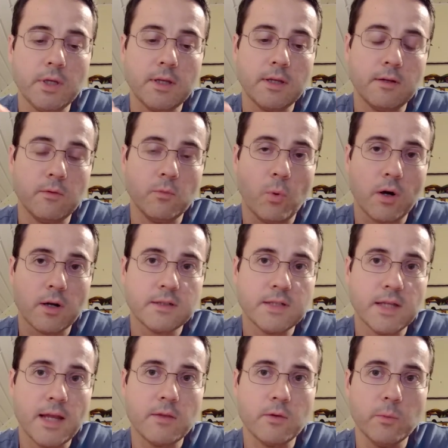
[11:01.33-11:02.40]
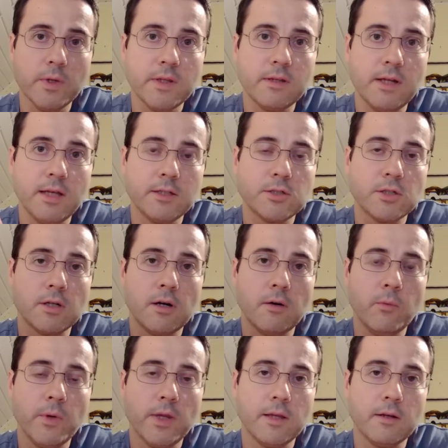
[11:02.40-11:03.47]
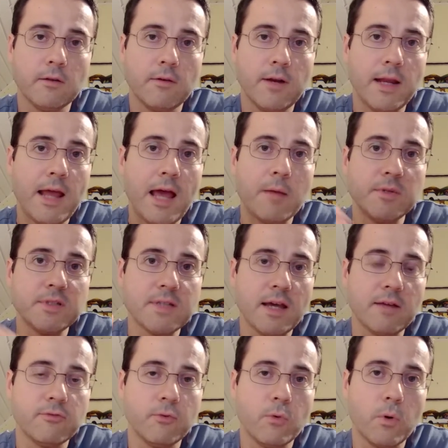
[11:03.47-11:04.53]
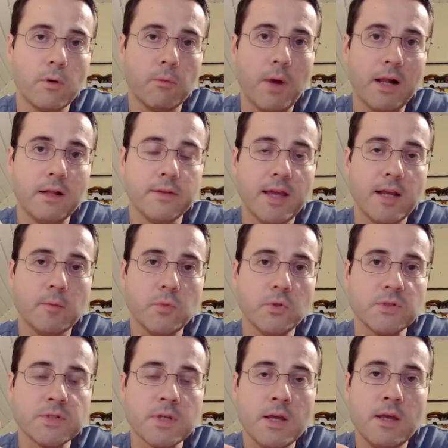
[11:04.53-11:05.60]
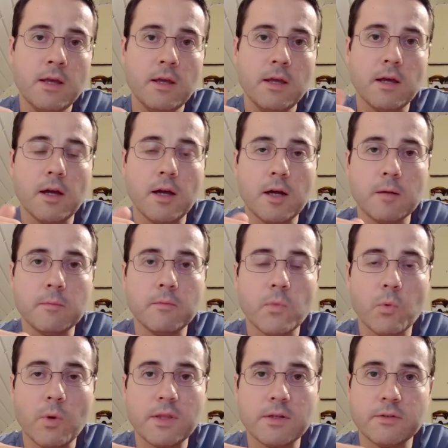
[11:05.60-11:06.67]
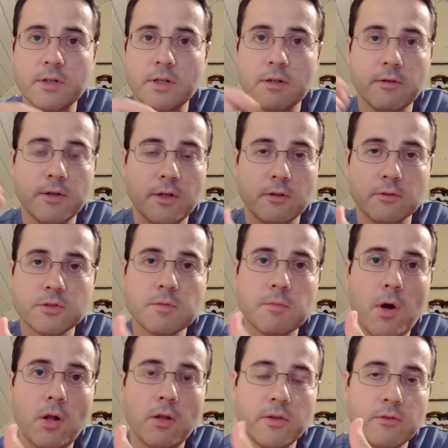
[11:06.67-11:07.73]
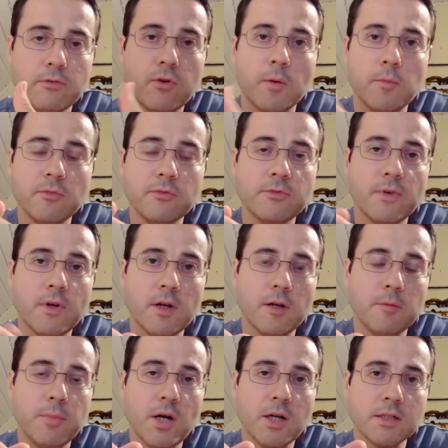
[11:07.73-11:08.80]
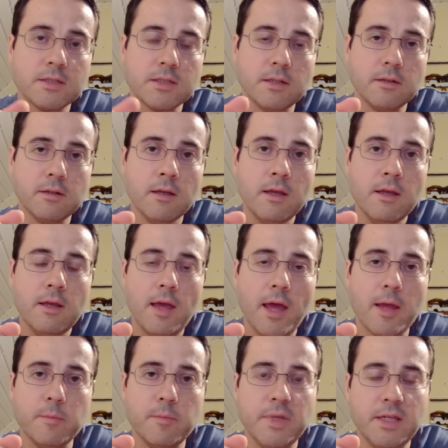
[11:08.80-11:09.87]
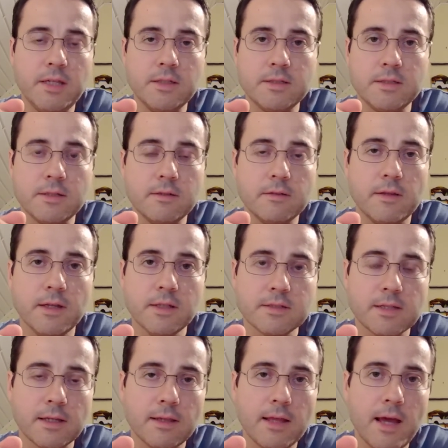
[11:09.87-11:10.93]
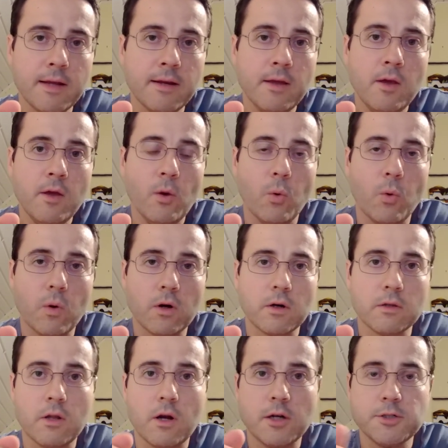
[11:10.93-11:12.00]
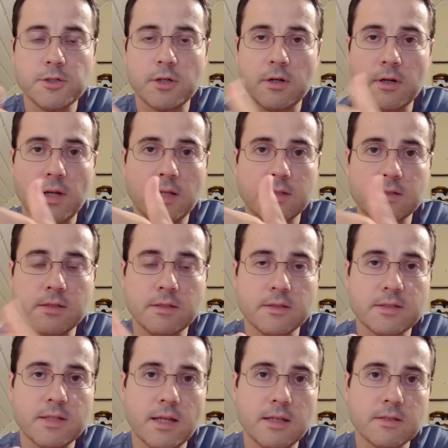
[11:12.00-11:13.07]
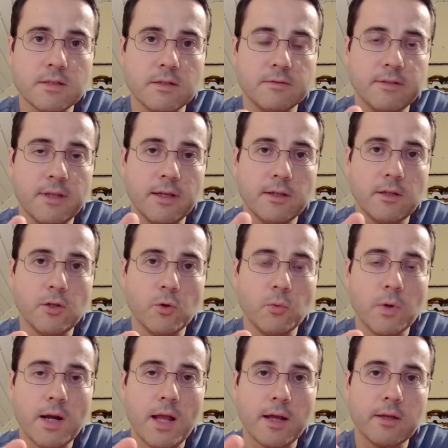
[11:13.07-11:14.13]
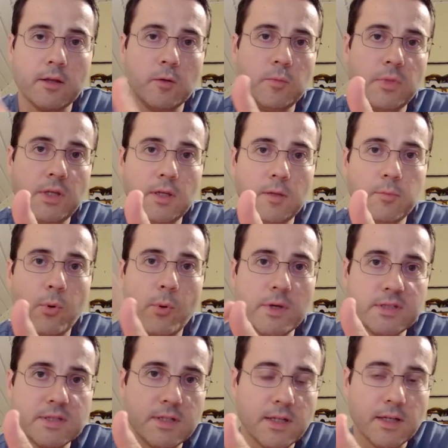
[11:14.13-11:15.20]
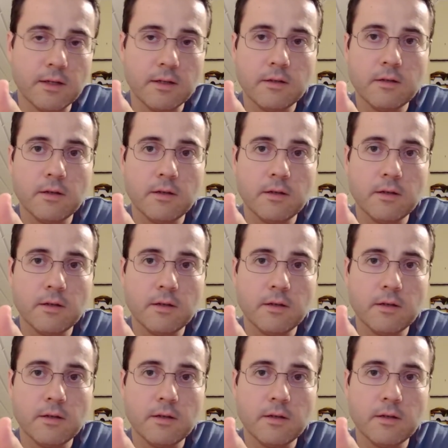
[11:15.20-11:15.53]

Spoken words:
can work together with nature. We can create habitat for wild animals, whether they're, you know, small in the form of bugs and bees and things like that, or larger, as in the sense of, like, you know, we're not going to be poisoning